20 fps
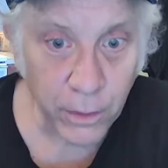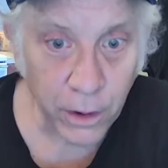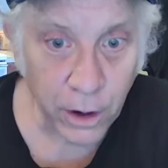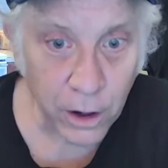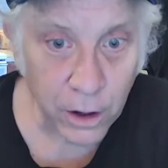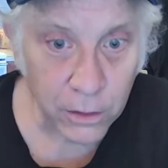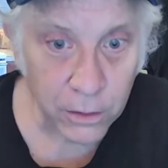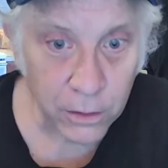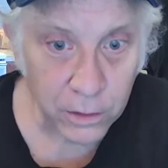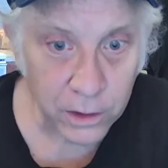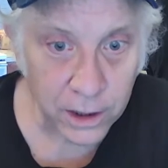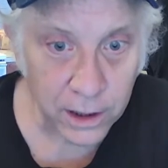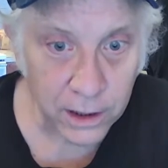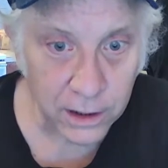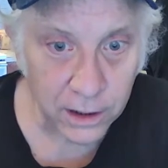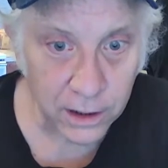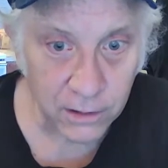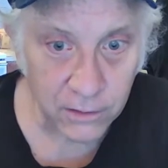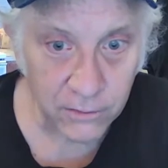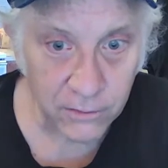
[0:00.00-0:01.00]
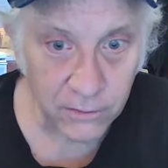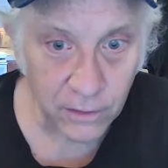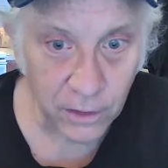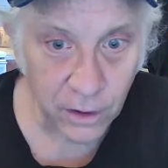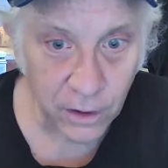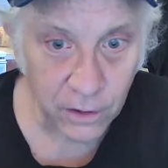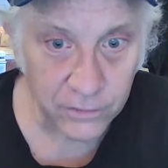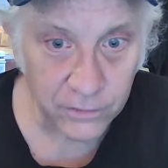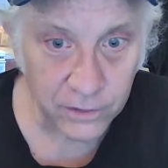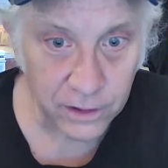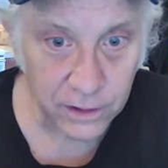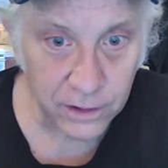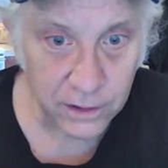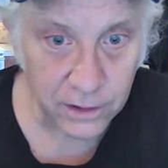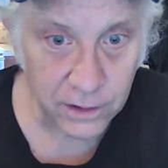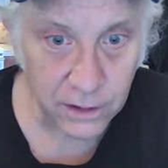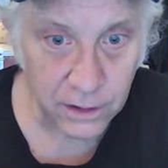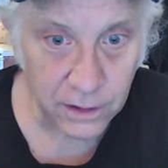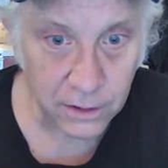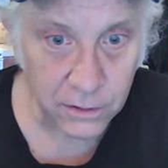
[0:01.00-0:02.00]
Fuckball getting involved
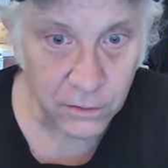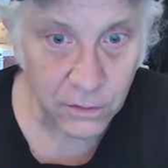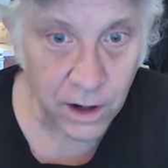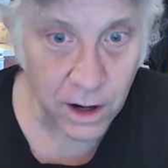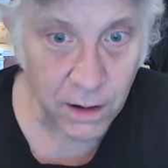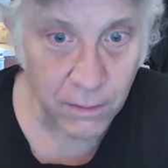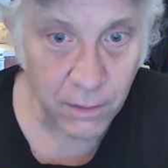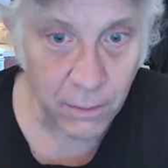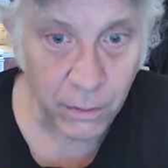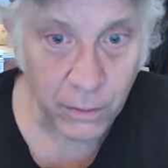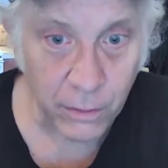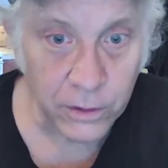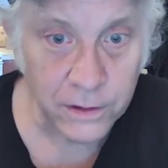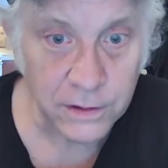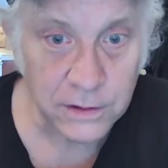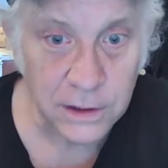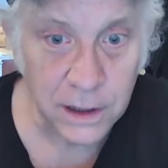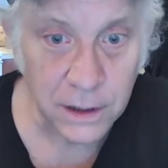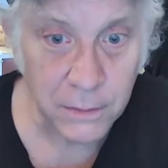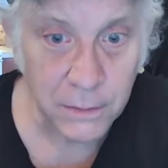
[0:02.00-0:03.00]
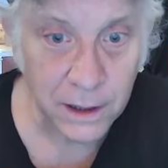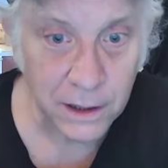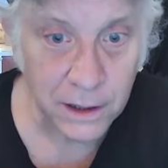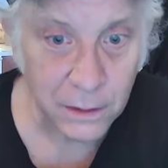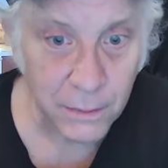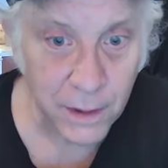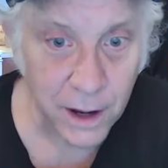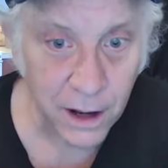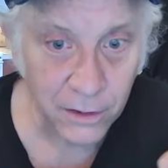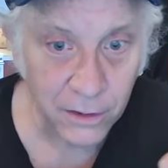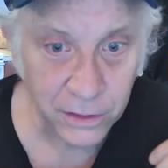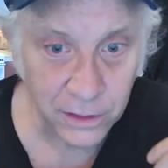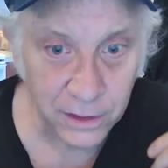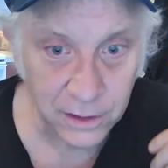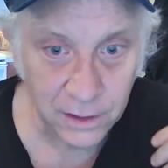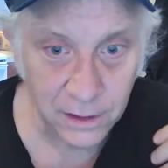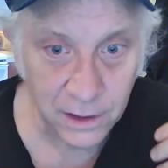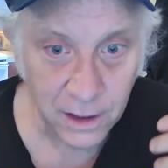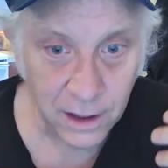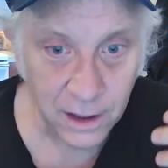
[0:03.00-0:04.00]
in a crime of poisoning me in the
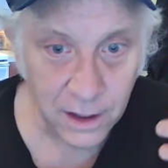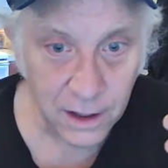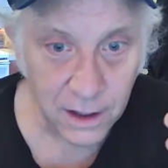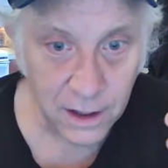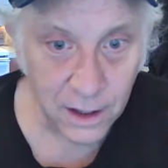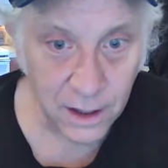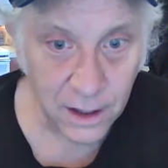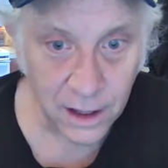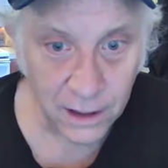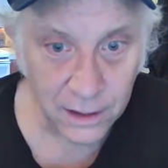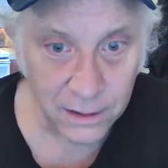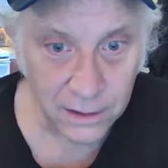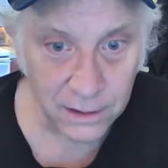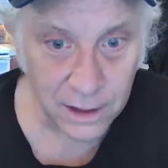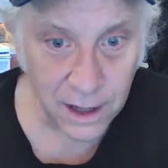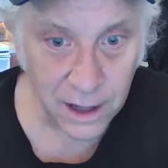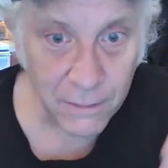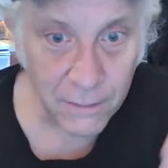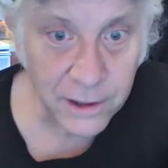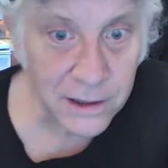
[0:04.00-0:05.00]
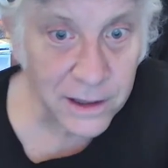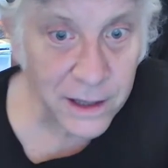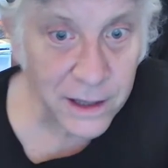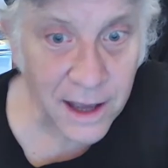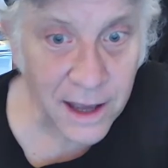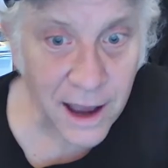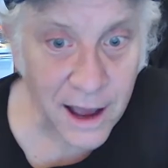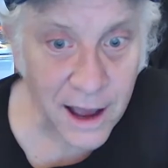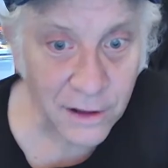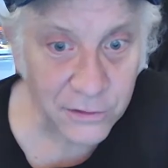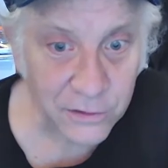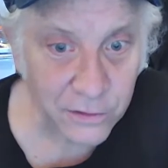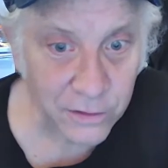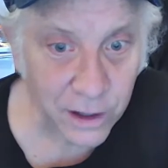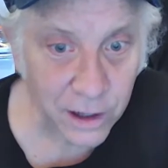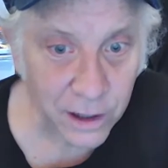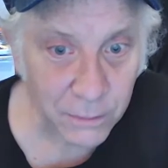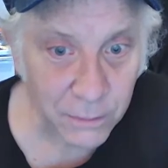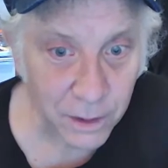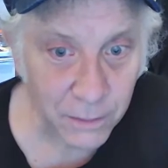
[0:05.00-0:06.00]
mouth and chemically
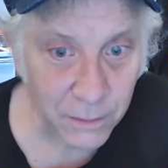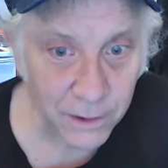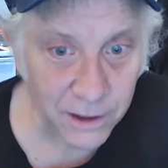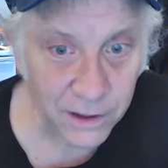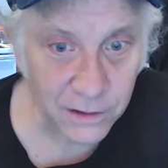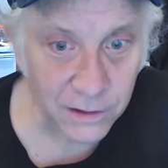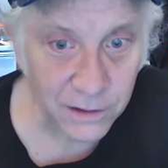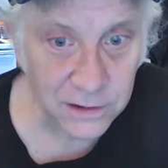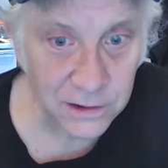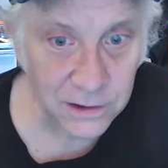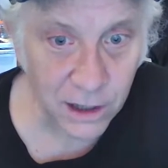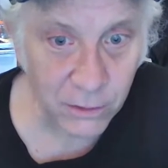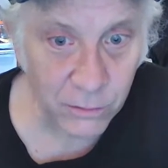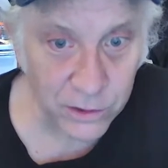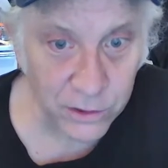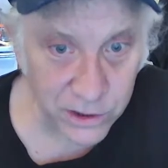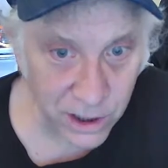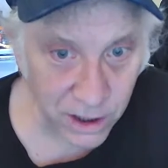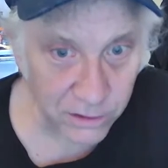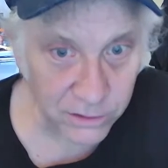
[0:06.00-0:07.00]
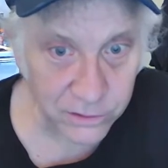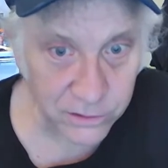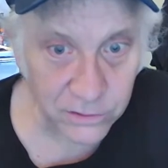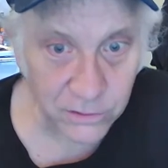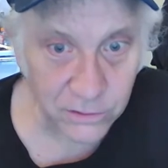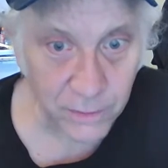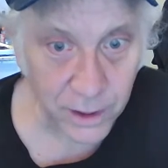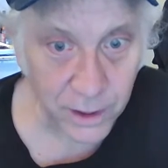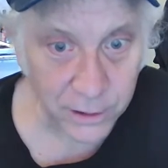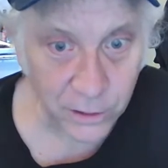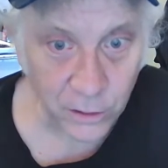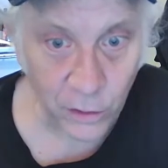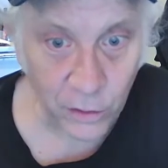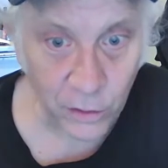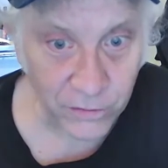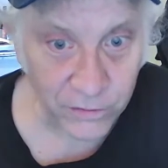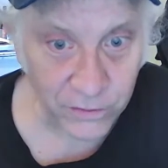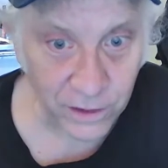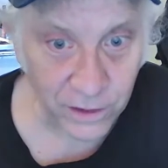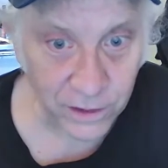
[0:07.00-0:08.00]
castrating me because they were jealous of my
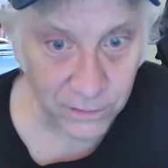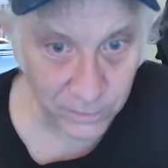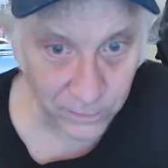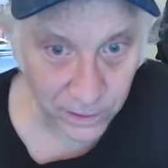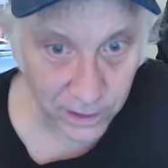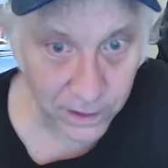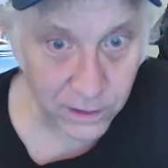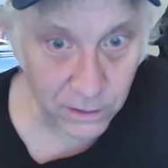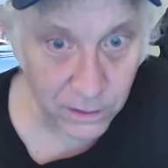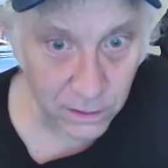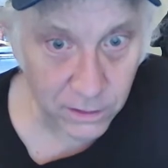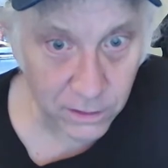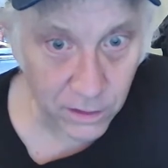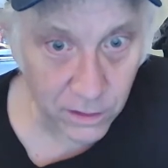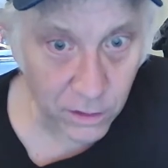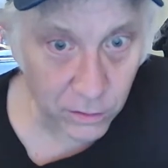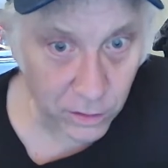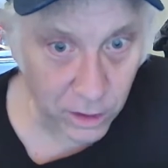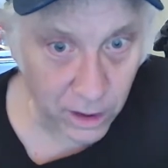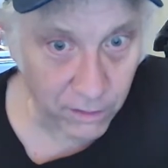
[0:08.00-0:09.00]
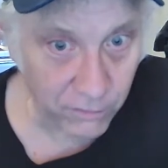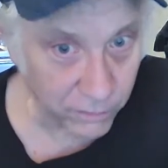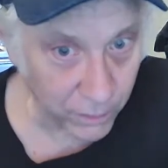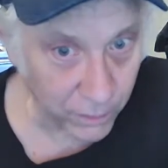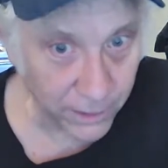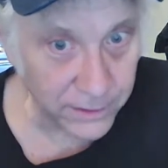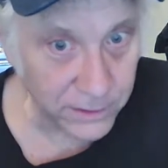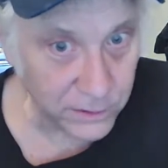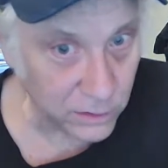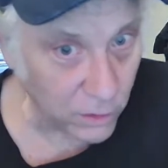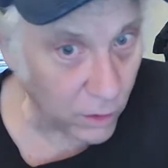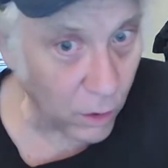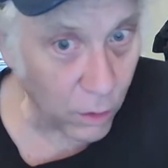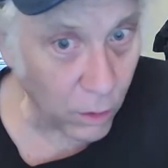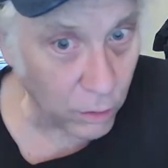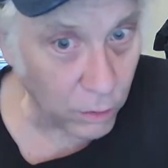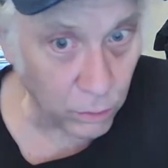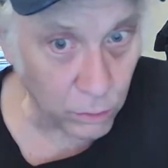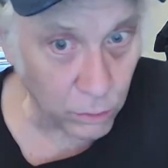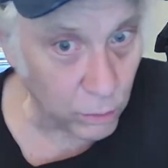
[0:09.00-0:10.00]
girlfriend, right? Everybody's,
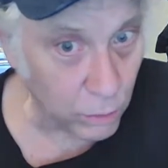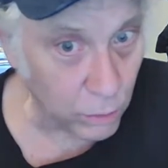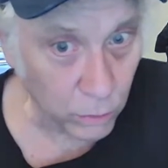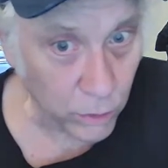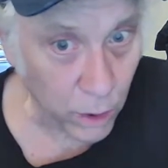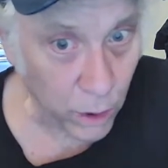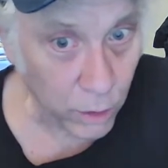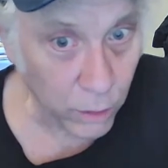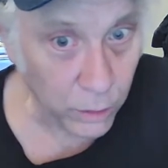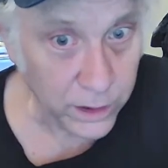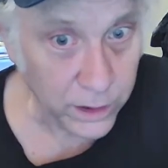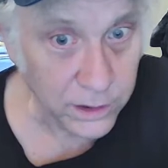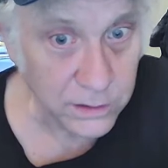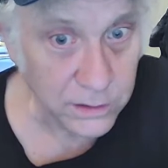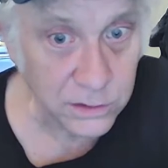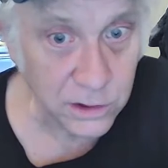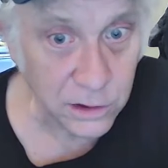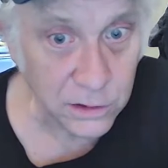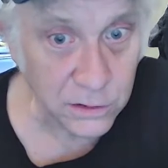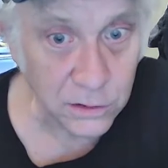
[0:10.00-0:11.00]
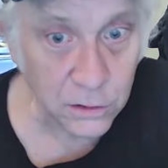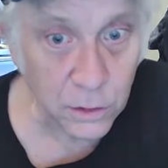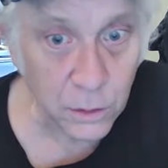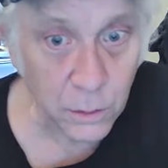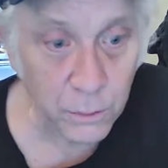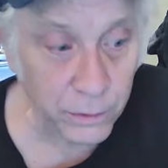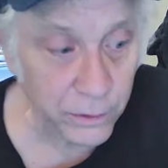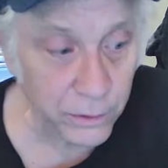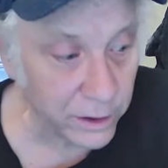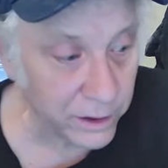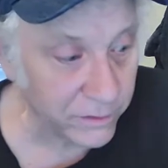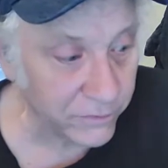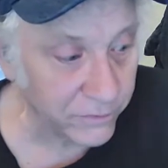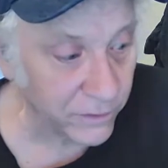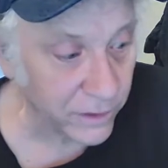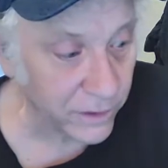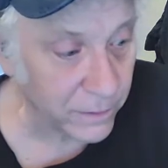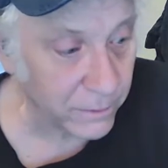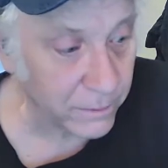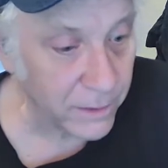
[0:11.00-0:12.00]
oh, no, she's too
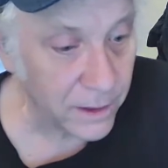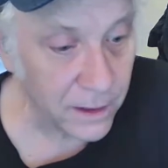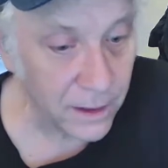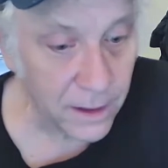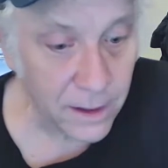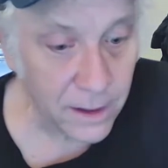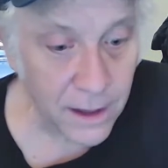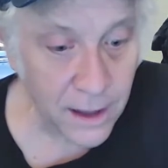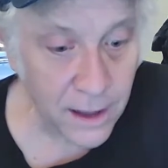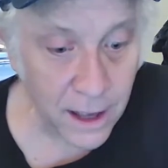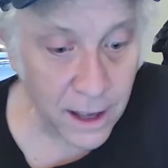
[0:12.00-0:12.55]
pretty for him.